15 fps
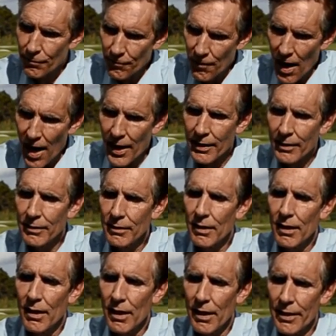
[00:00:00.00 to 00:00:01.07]
find
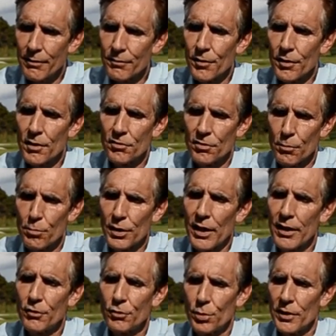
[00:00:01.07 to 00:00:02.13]
uh, Inverness a
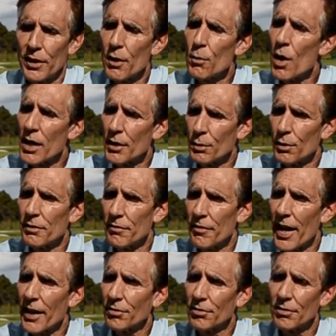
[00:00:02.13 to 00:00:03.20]
place where they want to
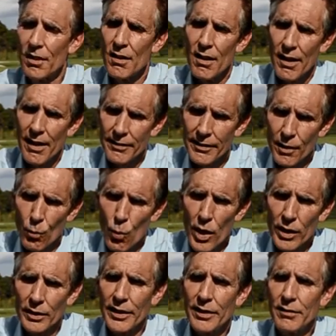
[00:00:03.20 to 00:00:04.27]
invest, and they're
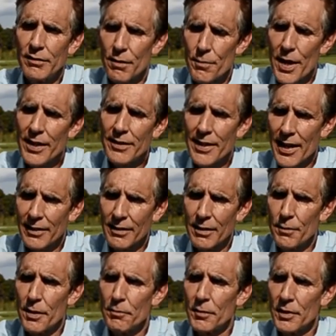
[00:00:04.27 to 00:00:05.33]
willing to make that
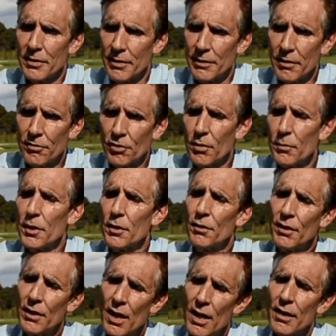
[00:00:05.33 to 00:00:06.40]
commitment to this
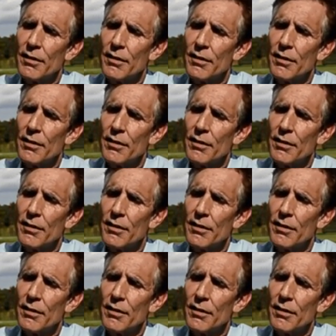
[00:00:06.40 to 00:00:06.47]
community.